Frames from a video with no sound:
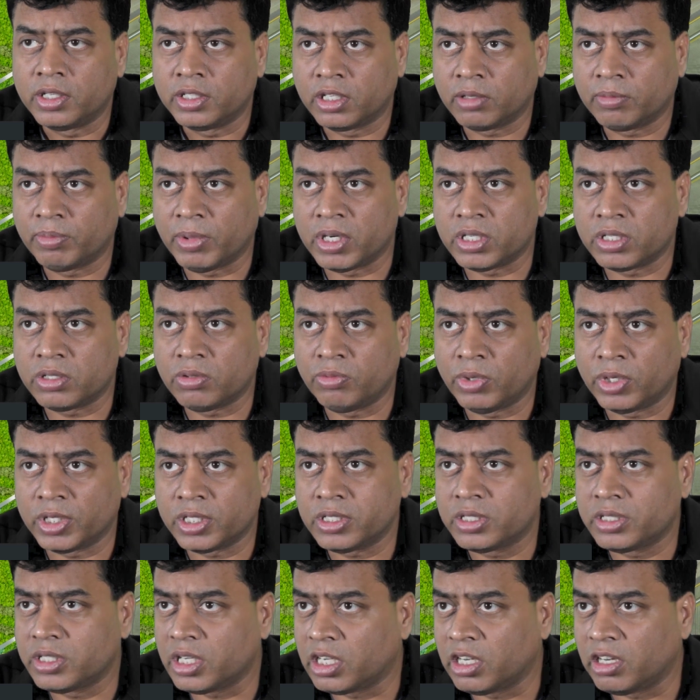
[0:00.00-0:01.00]
Depends what
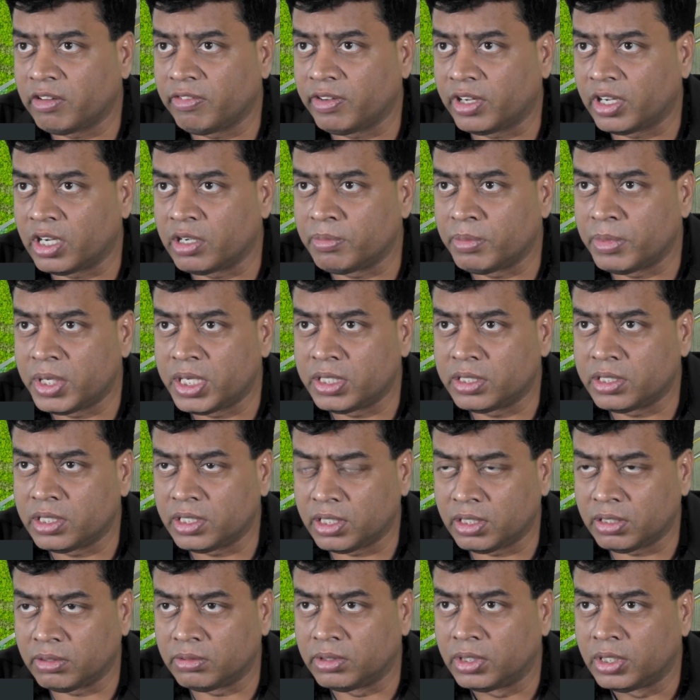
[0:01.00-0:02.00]
is significant mean to
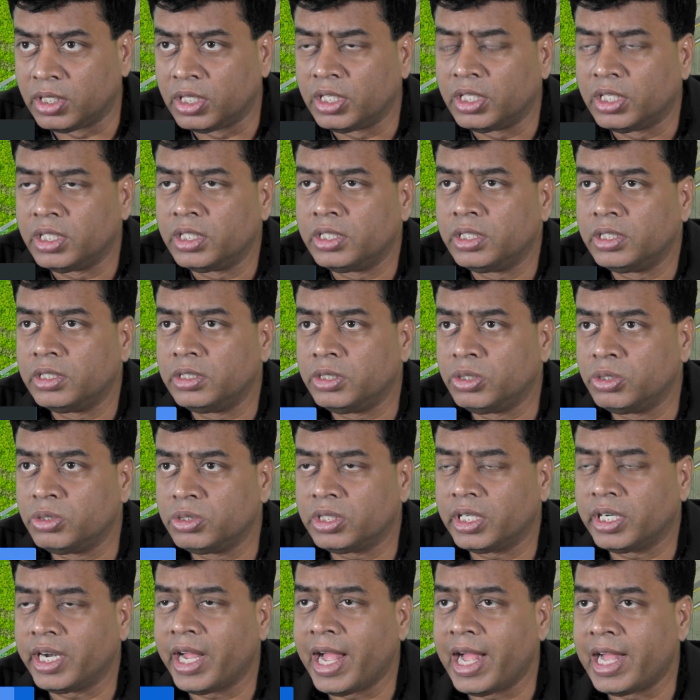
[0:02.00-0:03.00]
you.
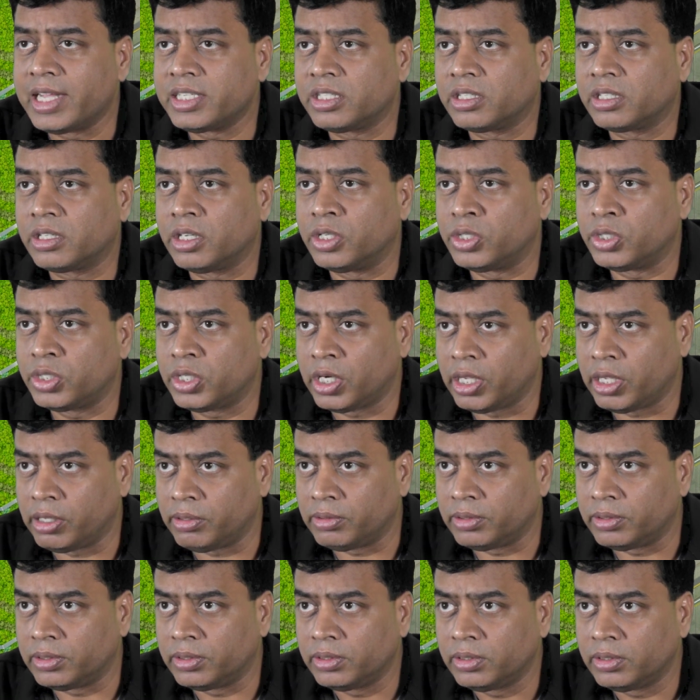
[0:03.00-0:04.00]
User has a
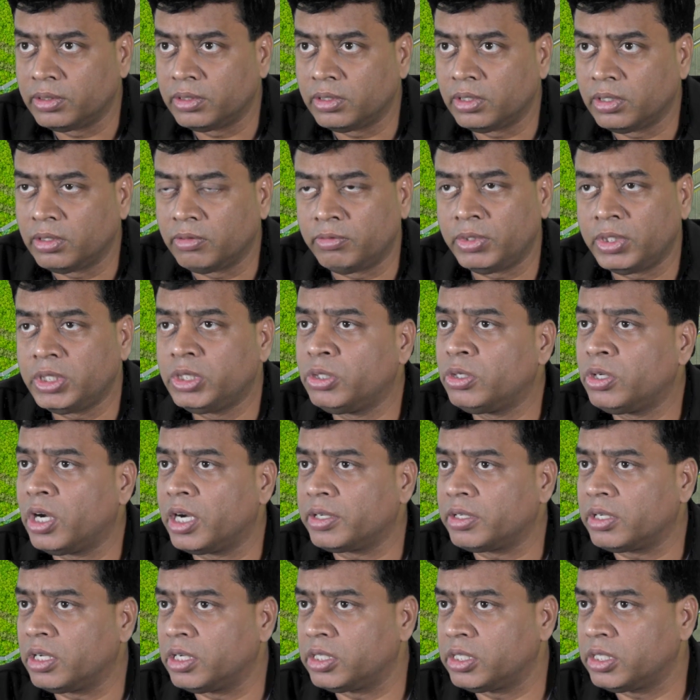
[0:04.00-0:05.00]
control. We do
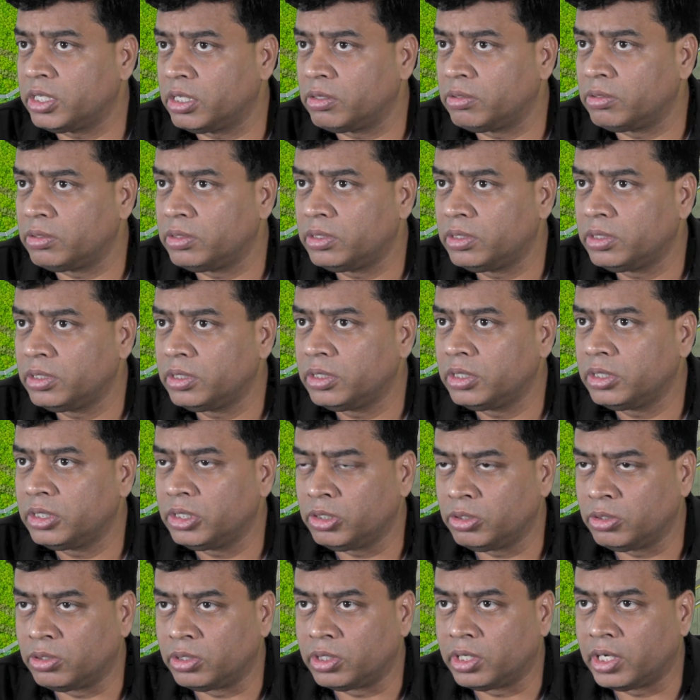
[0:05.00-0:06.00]
not control
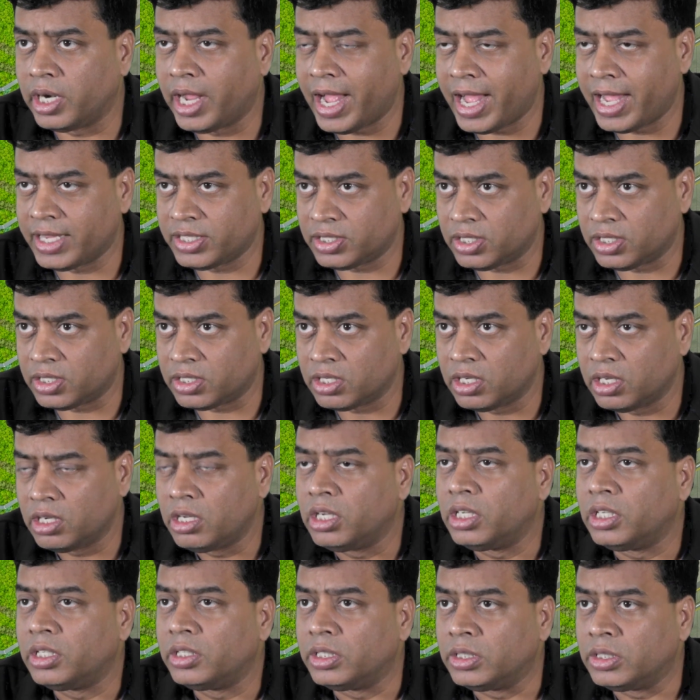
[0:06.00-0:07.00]
your assets.
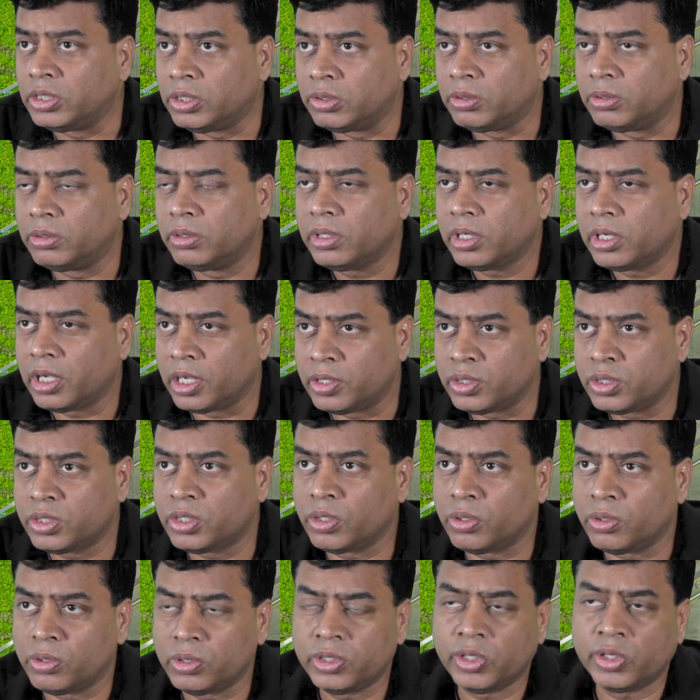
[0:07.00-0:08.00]
You
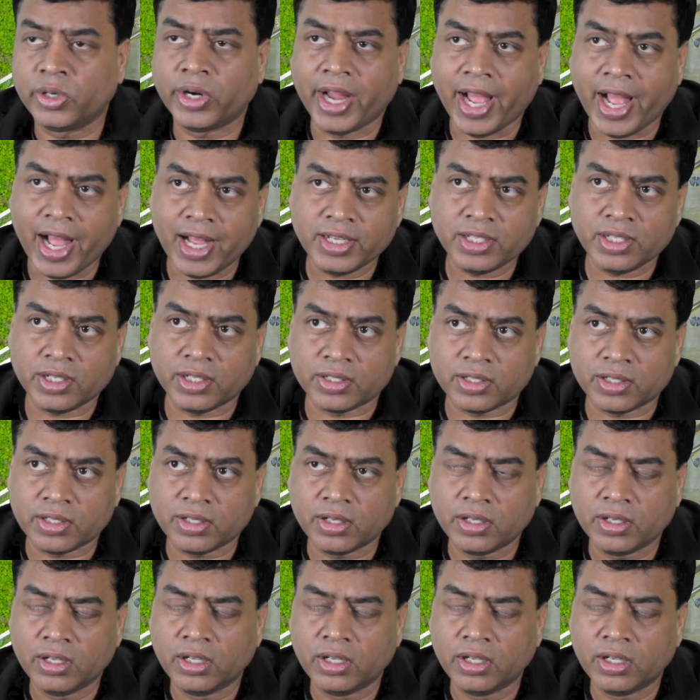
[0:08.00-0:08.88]
control your assets.